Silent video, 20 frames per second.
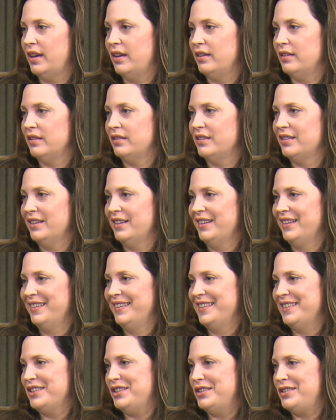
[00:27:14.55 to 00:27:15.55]
And
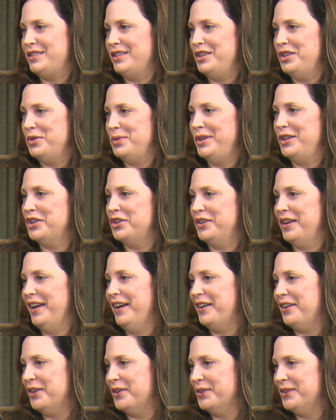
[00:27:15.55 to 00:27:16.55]
to see you here
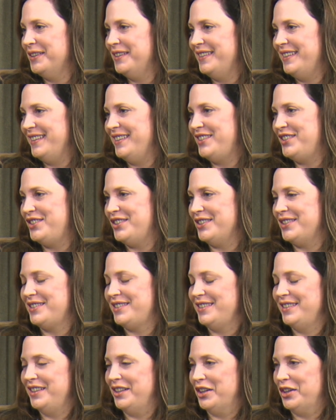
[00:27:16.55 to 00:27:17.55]
now, it's
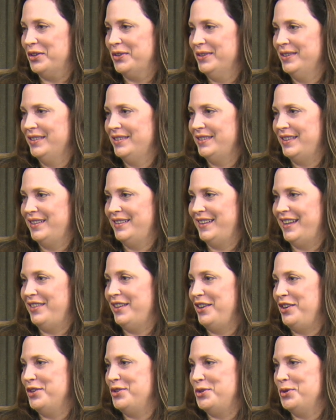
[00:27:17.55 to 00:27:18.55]
just, and
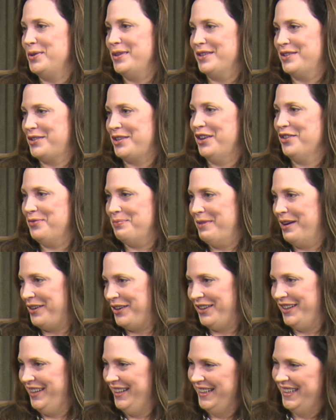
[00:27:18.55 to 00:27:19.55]
that you're doing this Tough
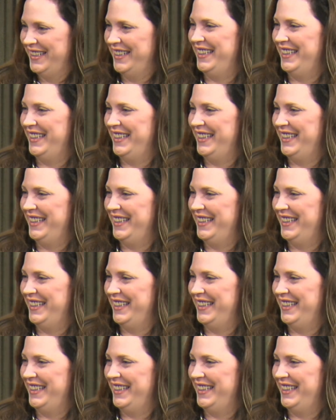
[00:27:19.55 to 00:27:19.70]
Mudder.